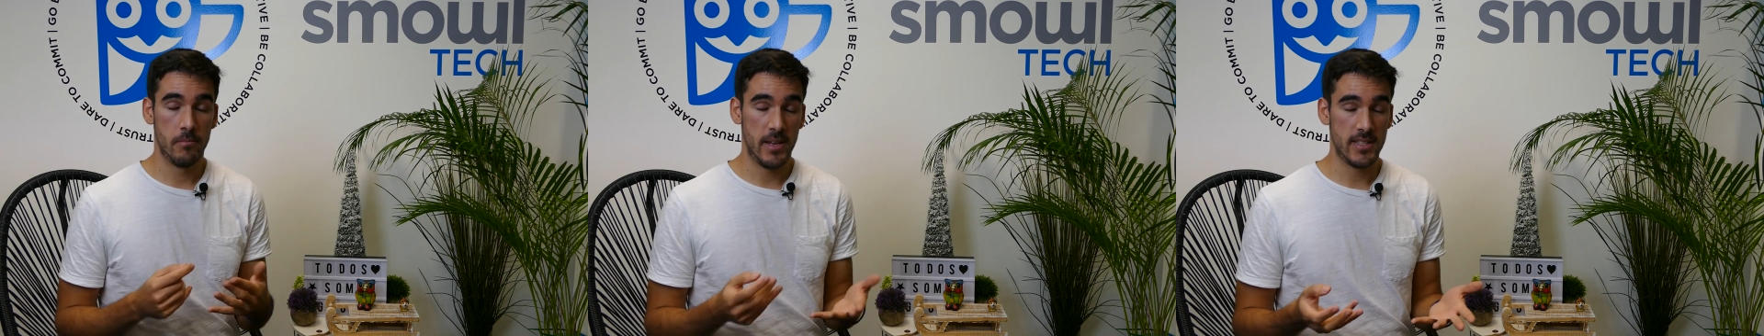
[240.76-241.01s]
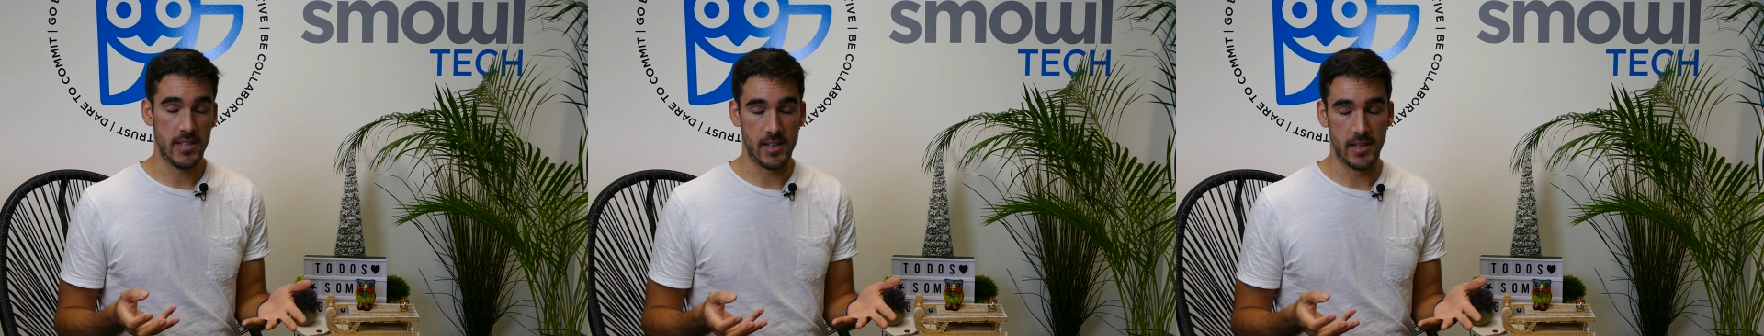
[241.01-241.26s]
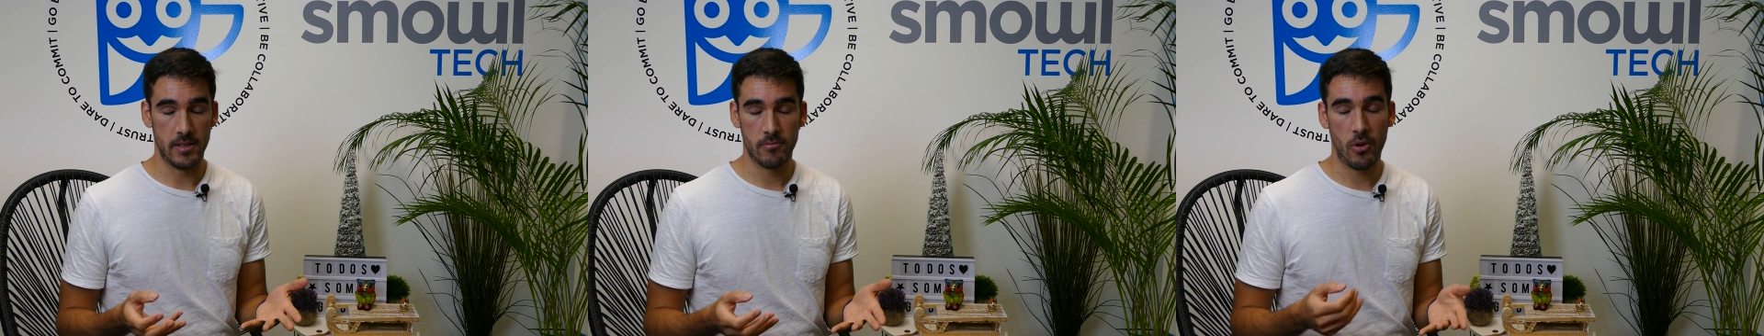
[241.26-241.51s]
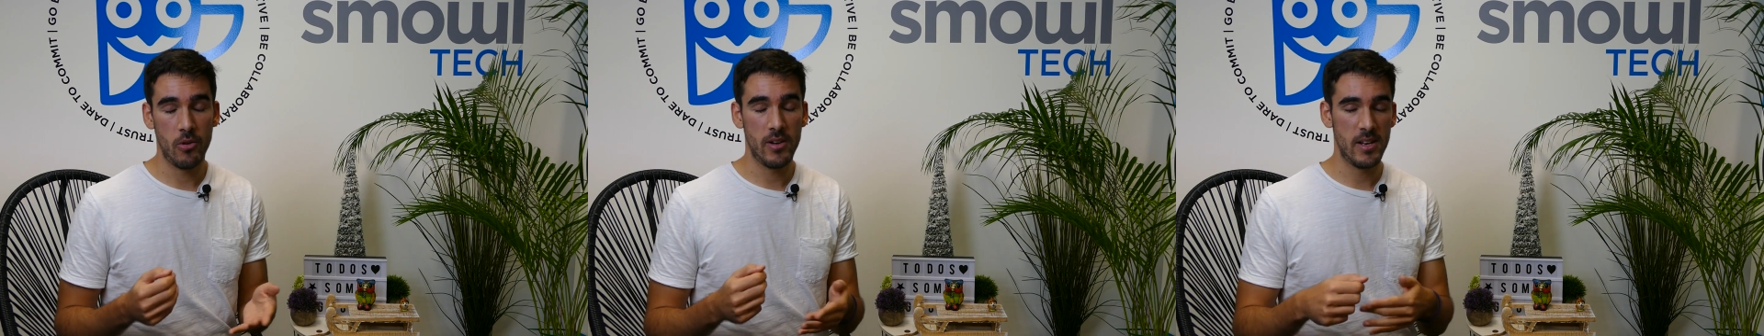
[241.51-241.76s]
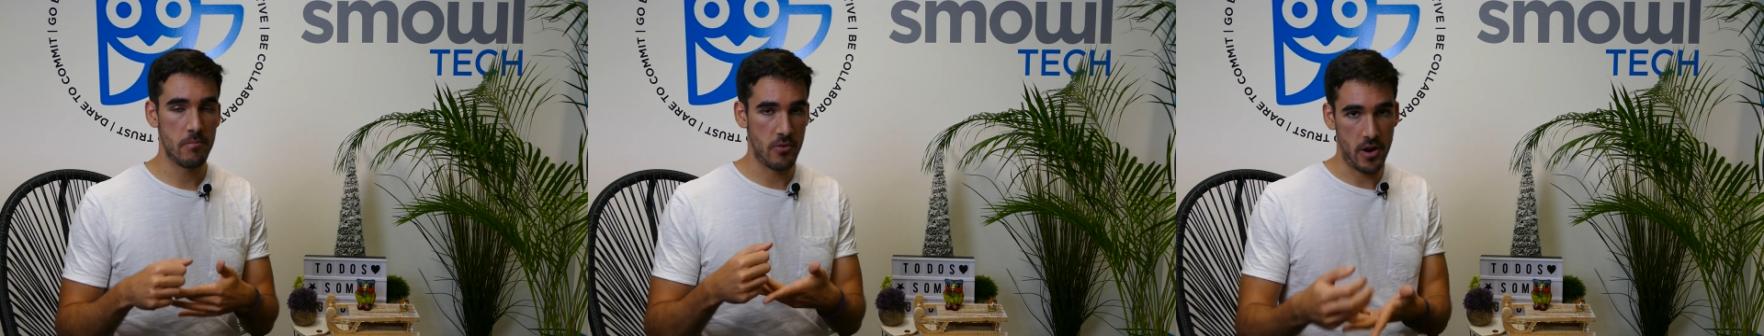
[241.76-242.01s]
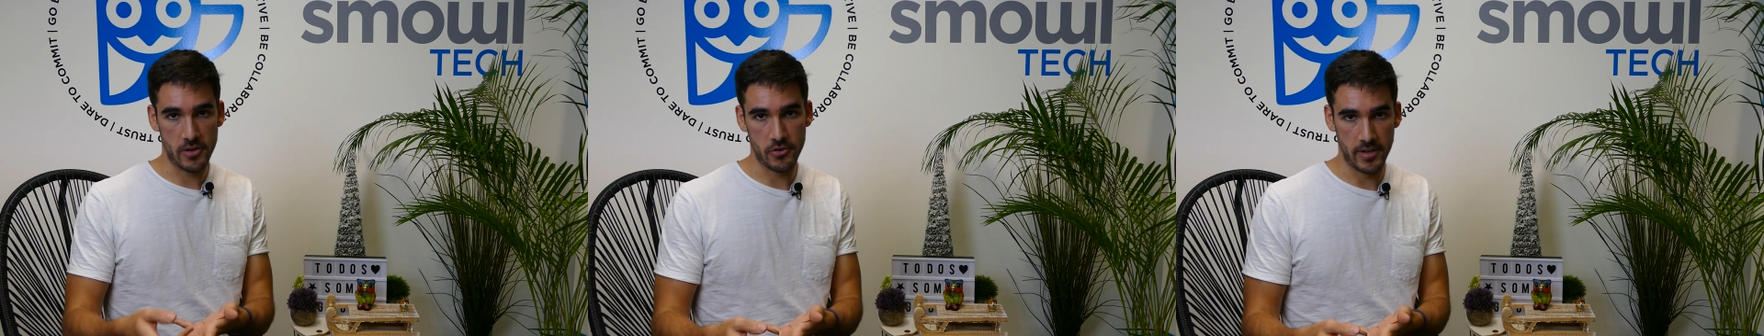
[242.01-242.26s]
Basically, online
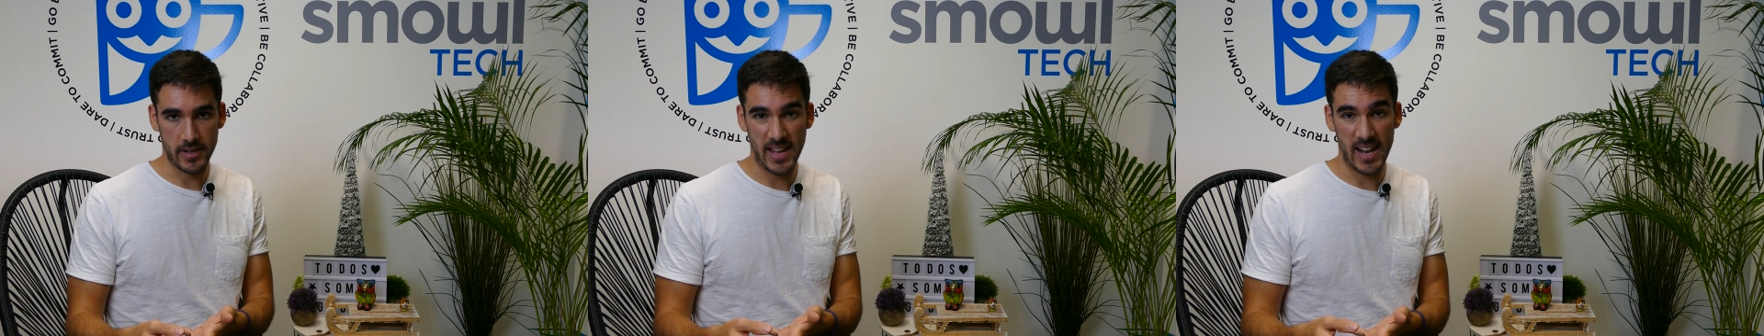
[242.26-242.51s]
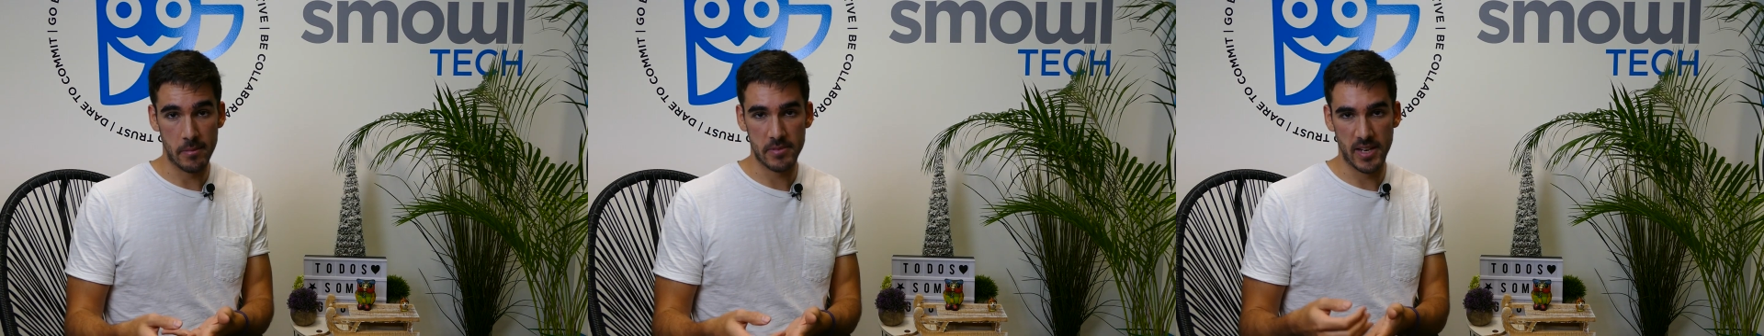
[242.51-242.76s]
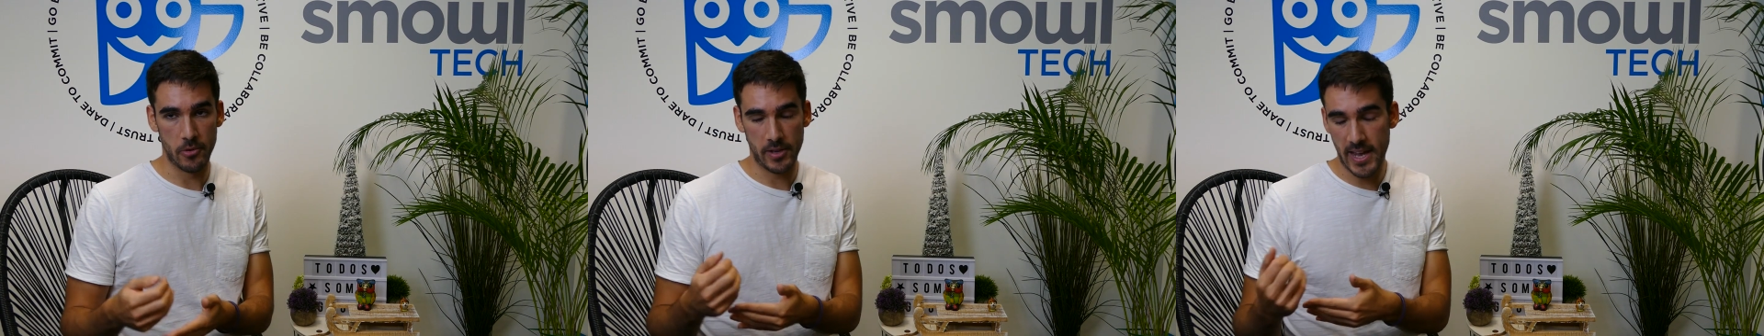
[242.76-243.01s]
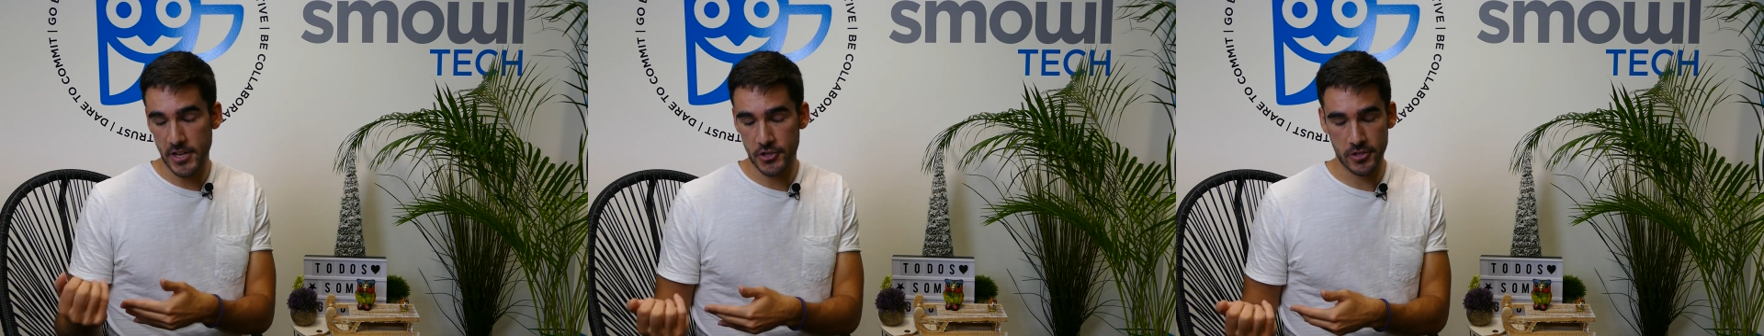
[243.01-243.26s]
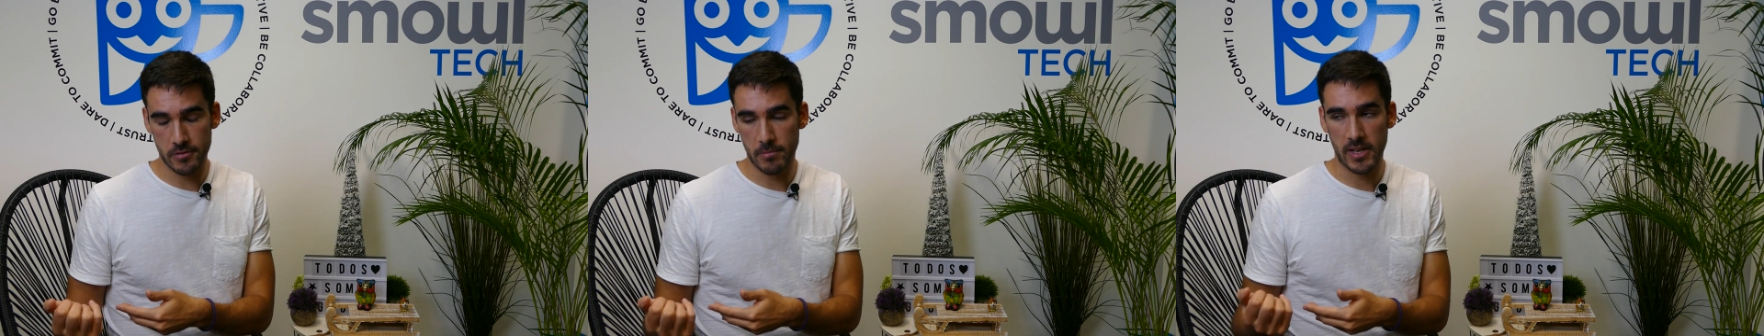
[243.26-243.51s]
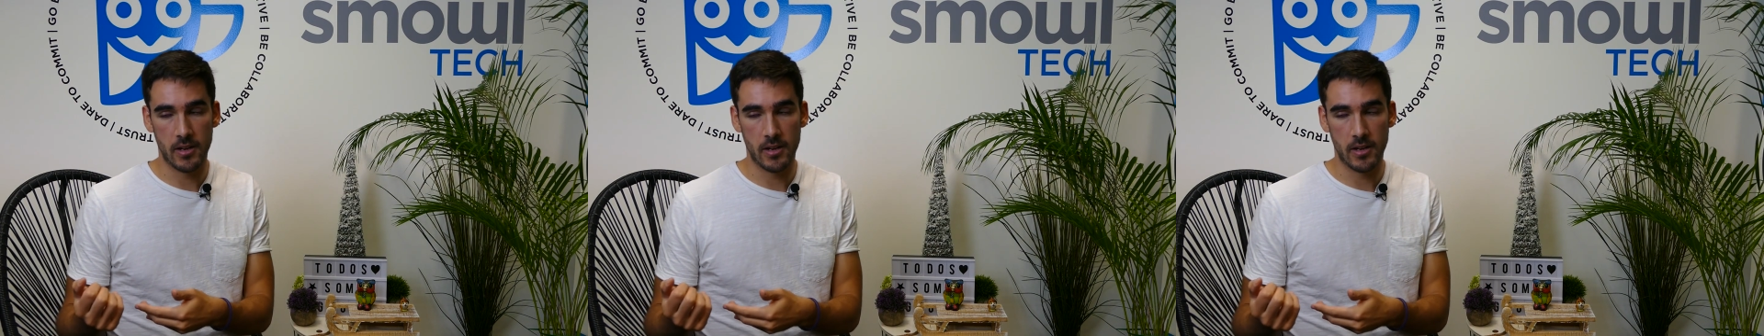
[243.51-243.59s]
proctoring helps education